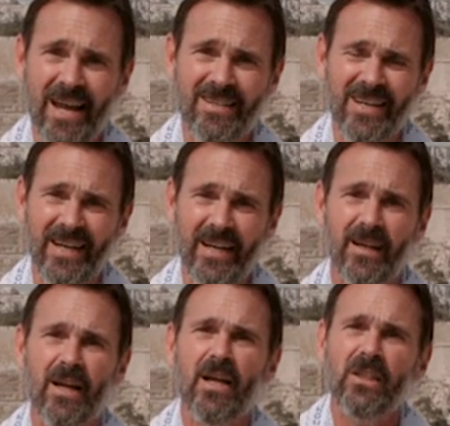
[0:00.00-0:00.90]
AD.
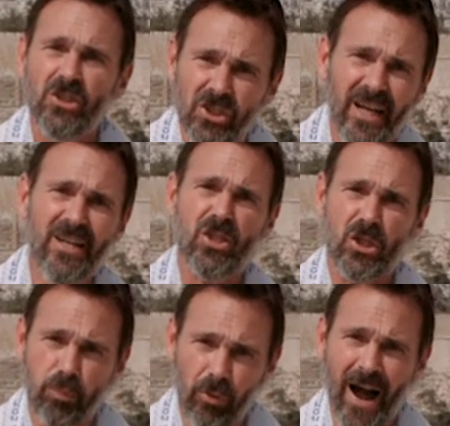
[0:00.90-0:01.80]

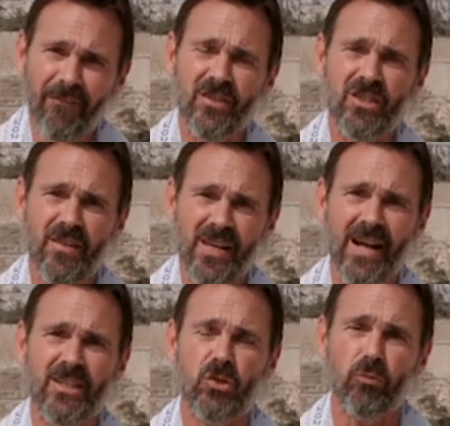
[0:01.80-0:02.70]
Jesus' prophecy that
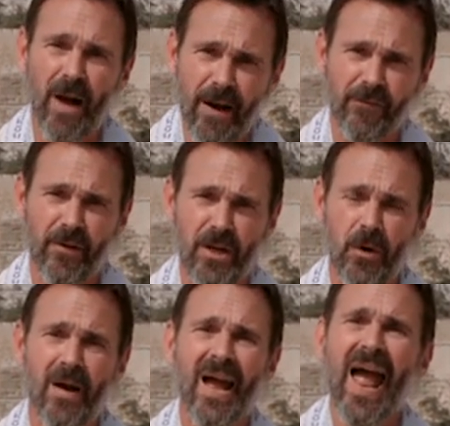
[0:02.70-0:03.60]
I just read for
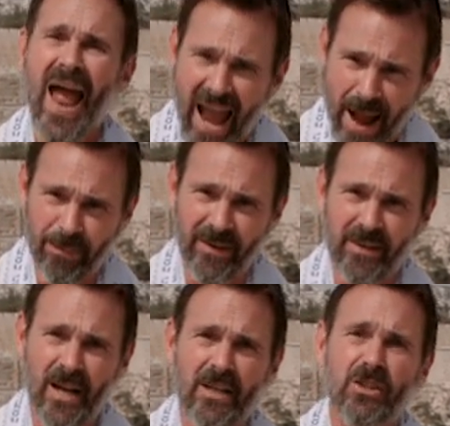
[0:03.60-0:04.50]
you
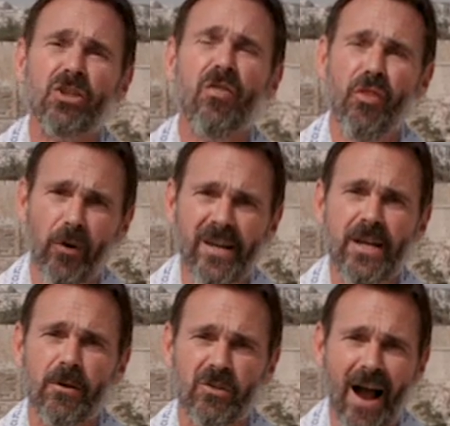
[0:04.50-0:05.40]
happened just 30
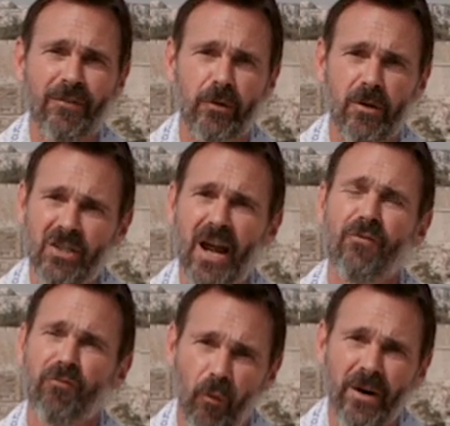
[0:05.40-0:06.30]
years after his
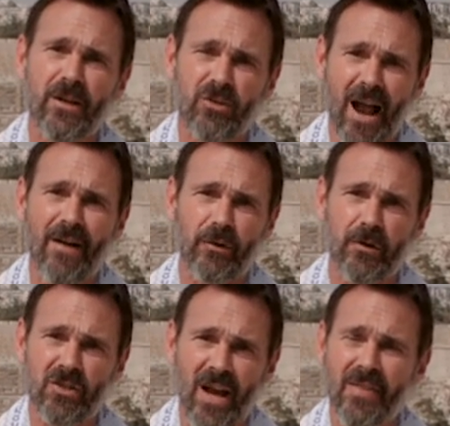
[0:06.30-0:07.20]
death, 40 years after
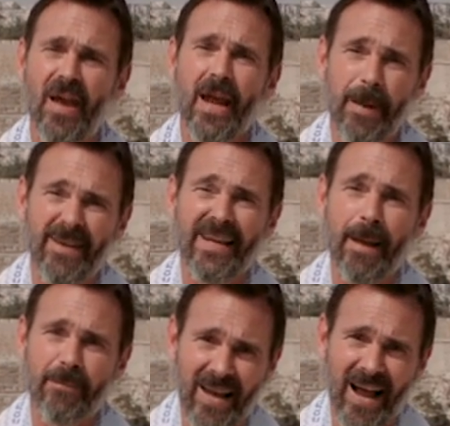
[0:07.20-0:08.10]
his death. It
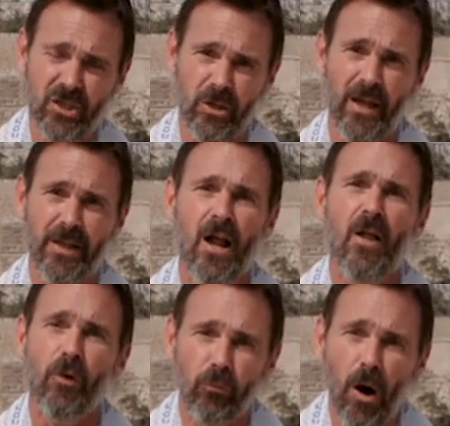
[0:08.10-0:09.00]
became desolate.
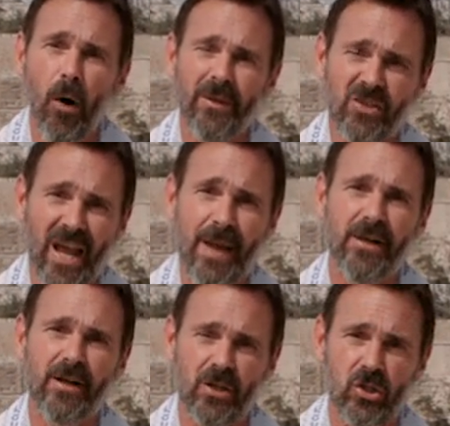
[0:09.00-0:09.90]
The Romans came
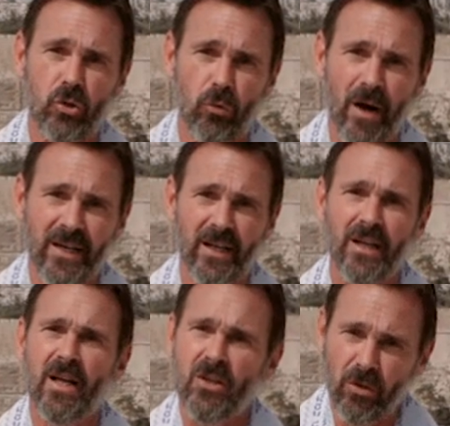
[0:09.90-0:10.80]
in and destroyed it.
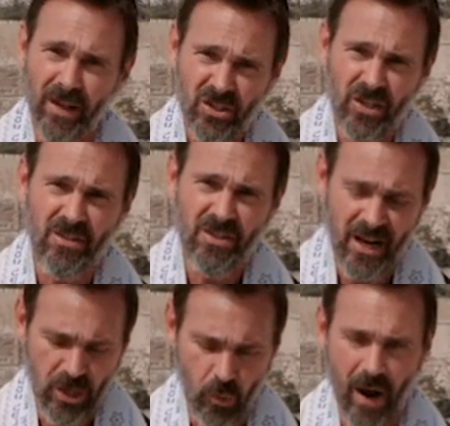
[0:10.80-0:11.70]
So let's
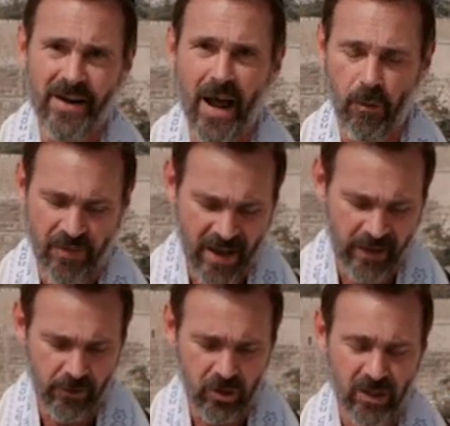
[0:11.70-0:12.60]
continue on now with that
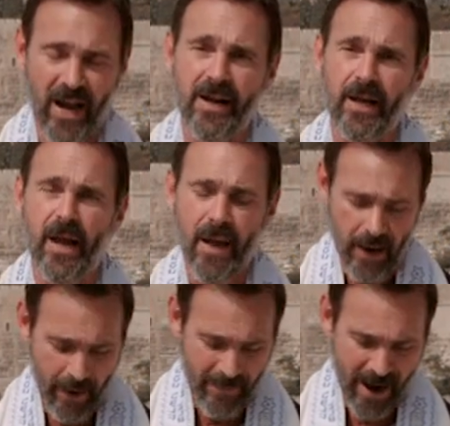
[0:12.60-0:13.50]
understanding
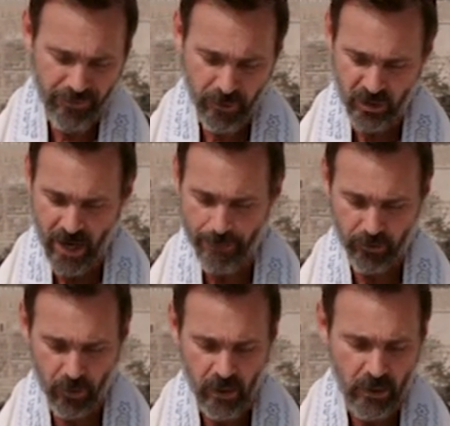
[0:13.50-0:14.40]
in Matthew chapter